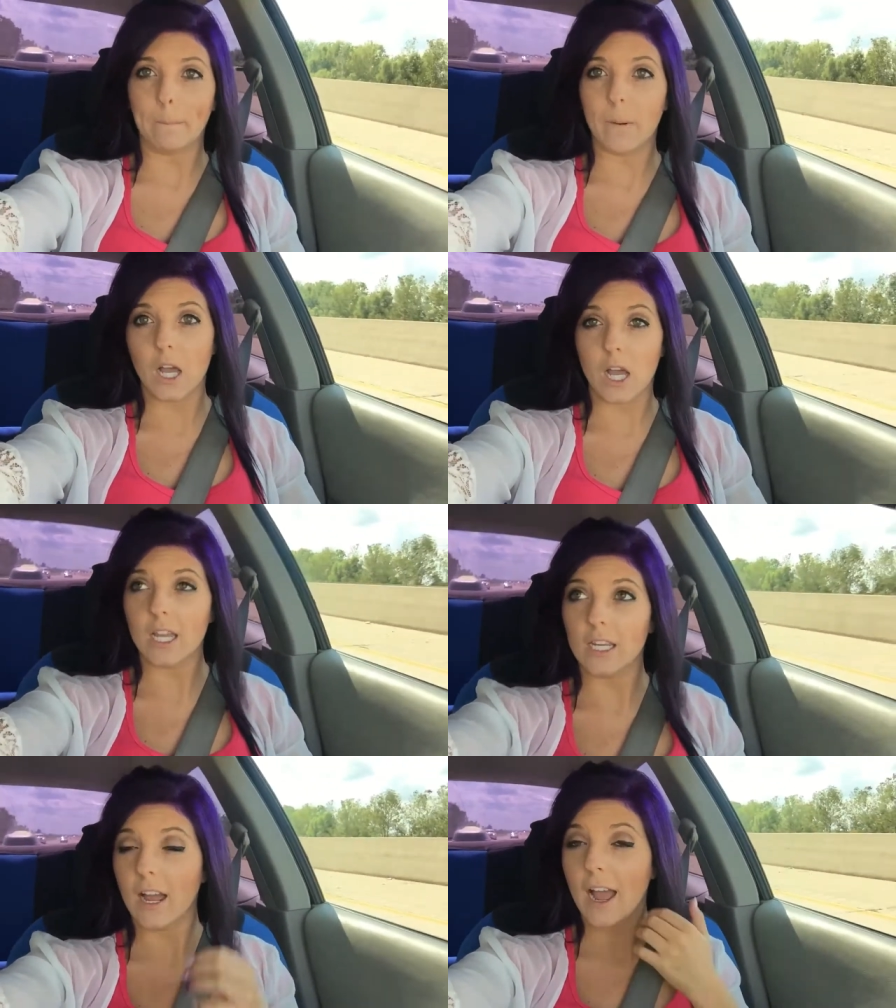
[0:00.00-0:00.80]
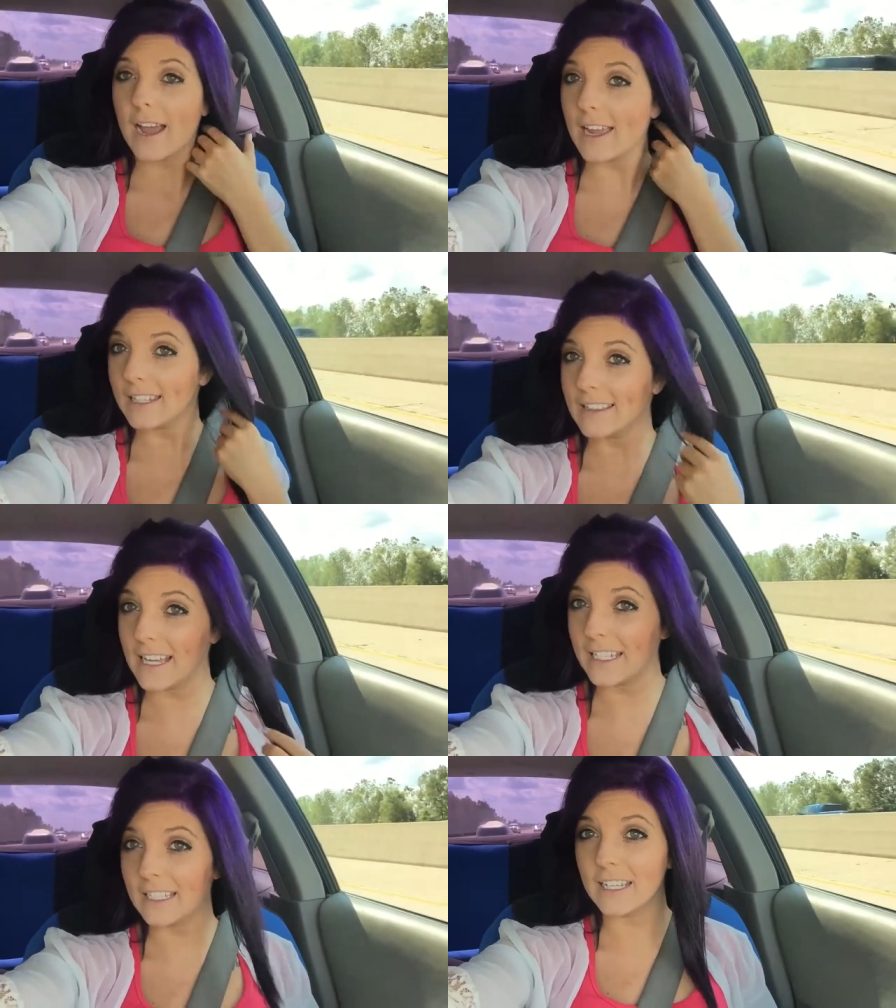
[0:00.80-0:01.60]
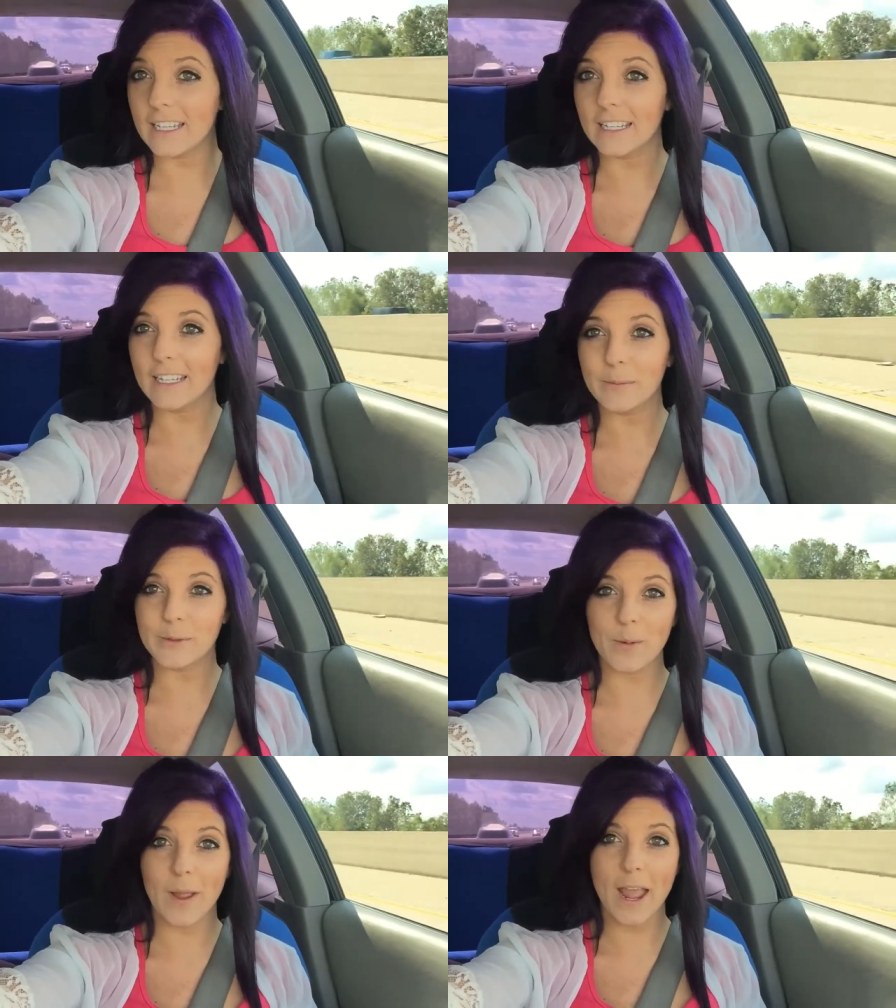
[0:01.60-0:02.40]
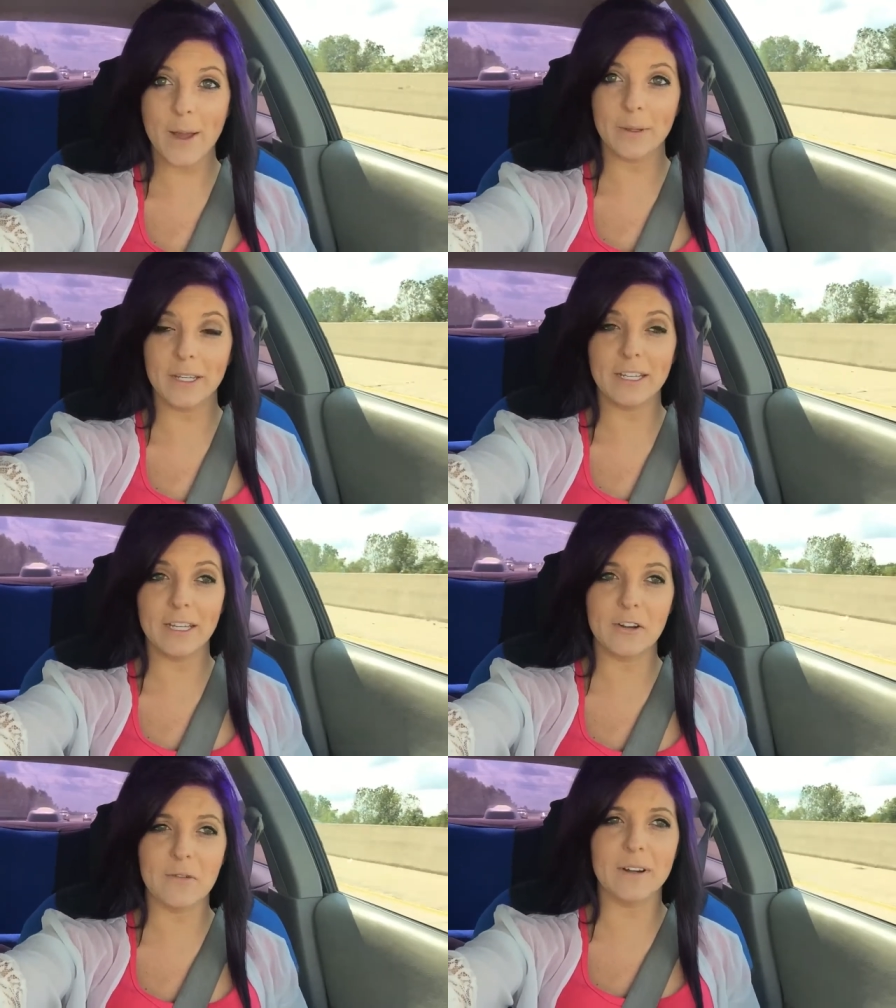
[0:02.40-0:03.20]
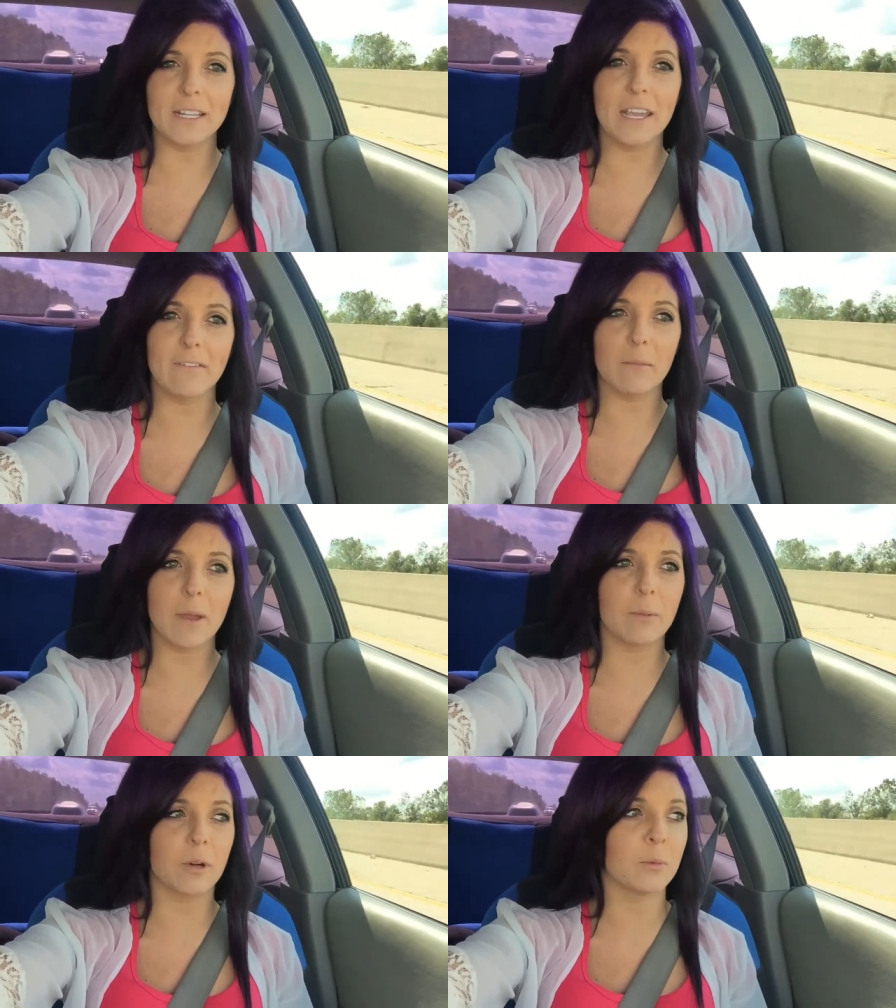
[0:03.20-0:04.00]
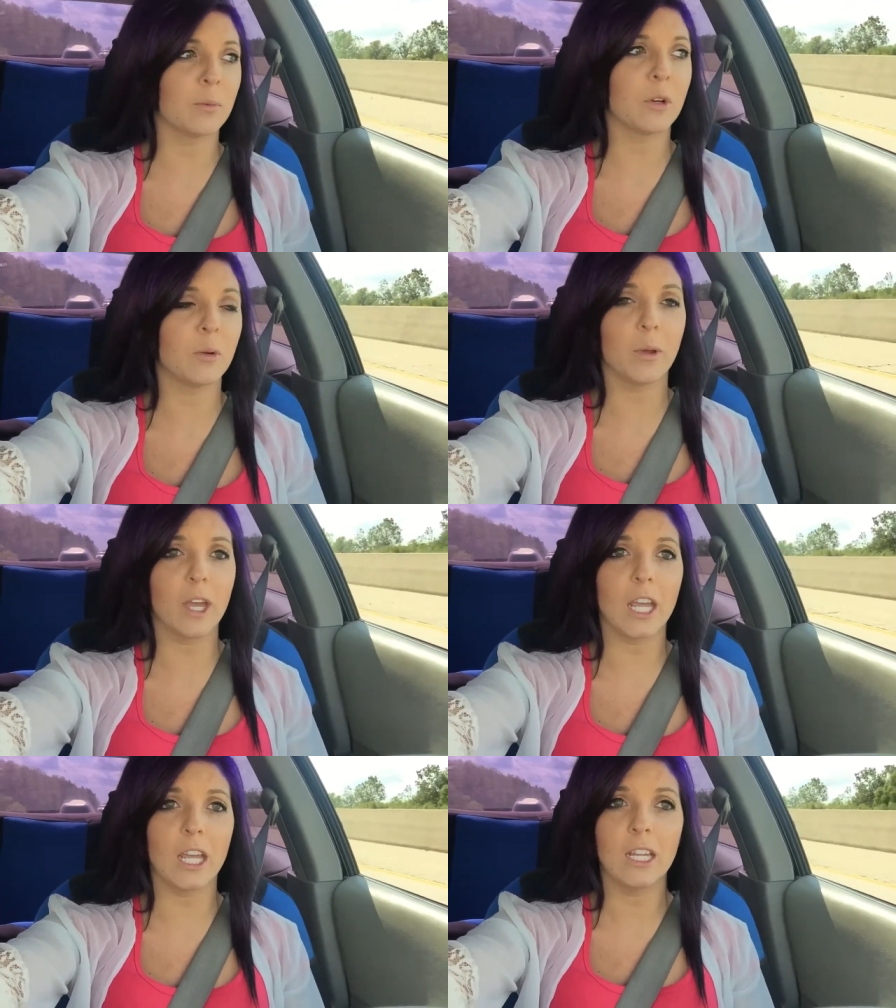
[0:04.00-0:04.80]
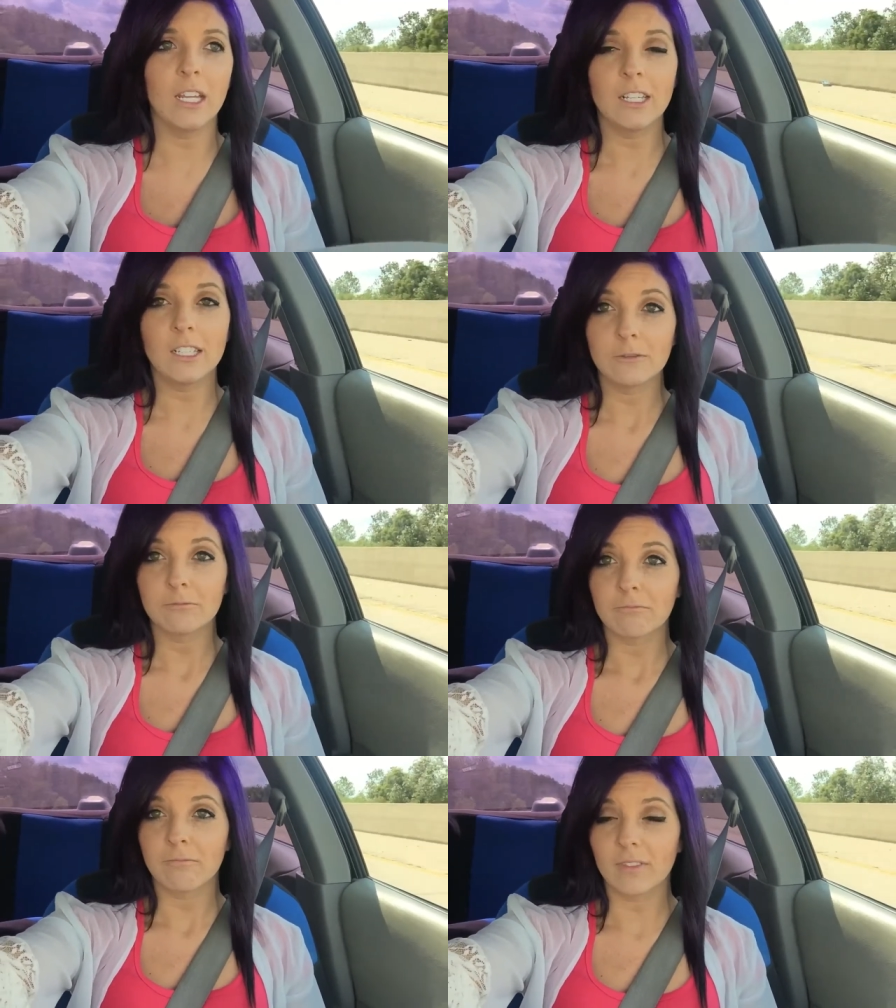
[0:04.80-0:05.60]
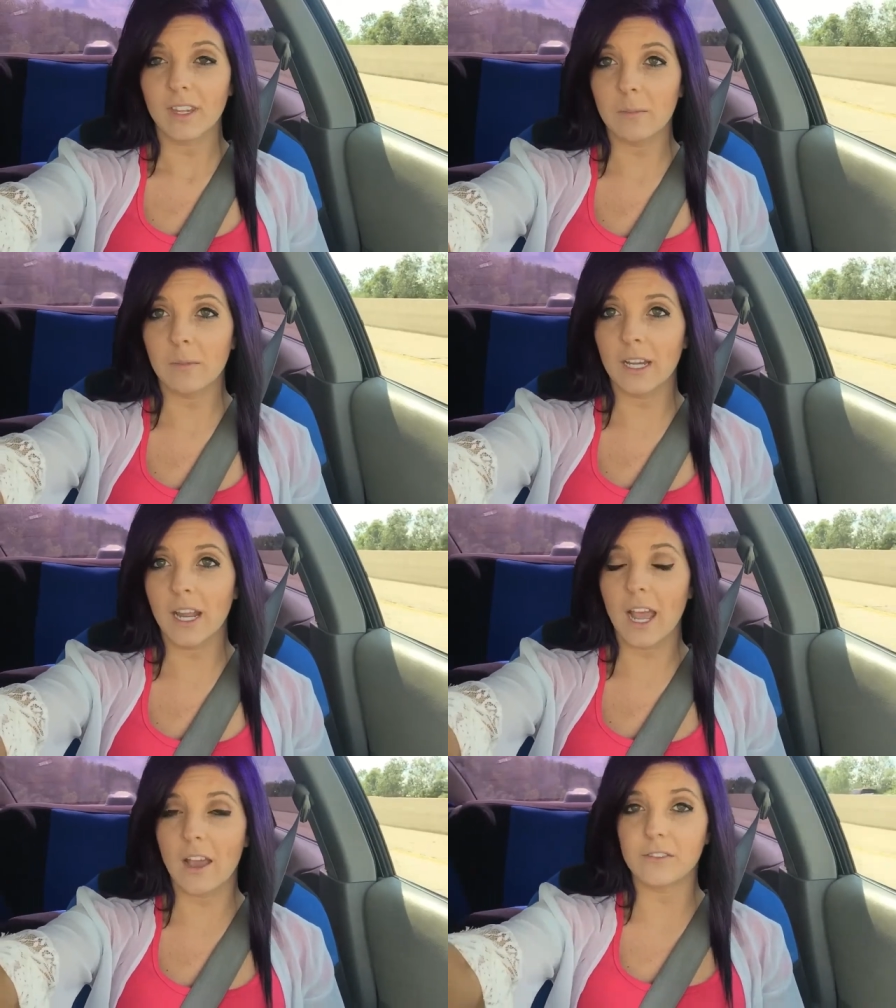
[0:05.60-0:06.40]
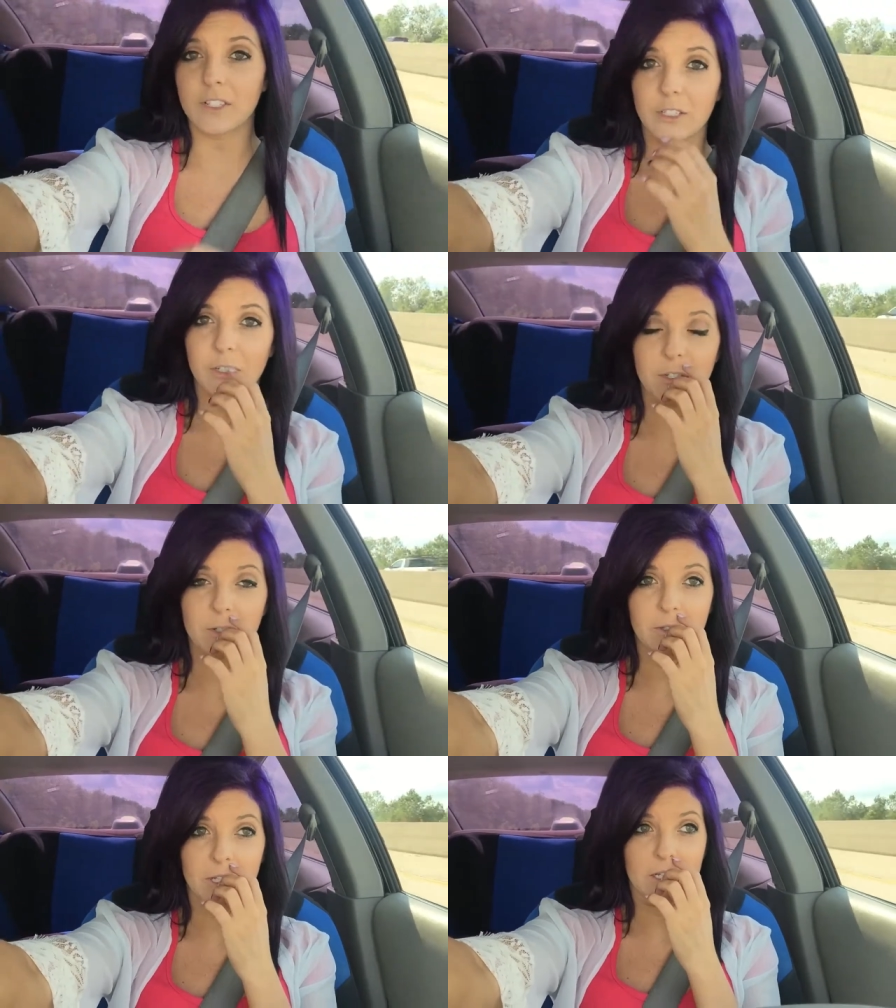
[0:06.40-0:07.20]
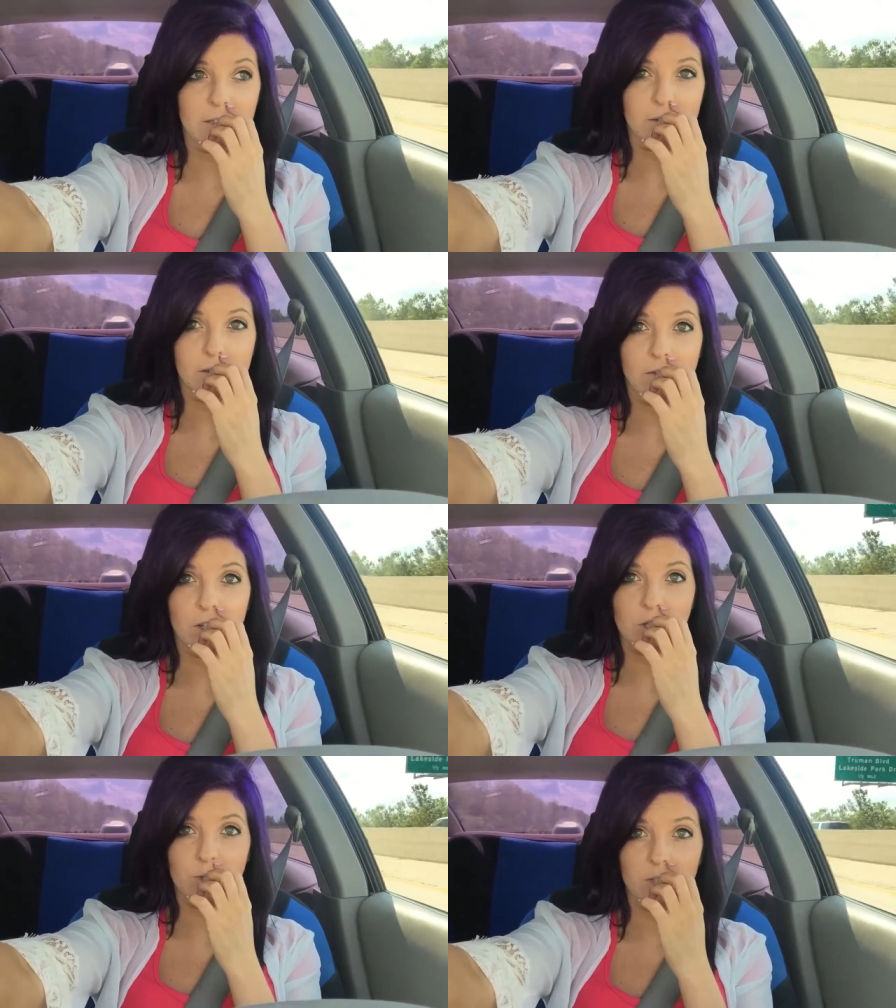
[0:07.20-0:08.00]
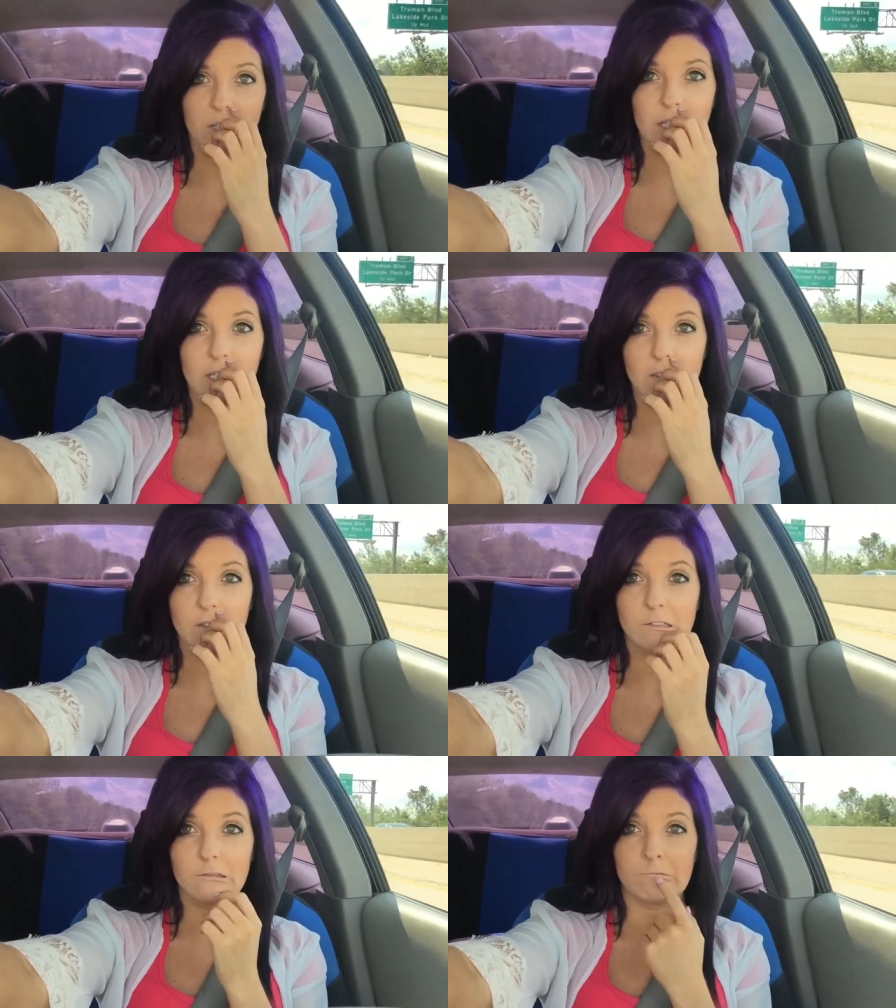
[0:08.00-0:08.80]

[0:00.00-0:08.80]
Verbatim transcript: But I like it. I'm so happy. And I don't want to give up my purple, but I might have to, like, eventually.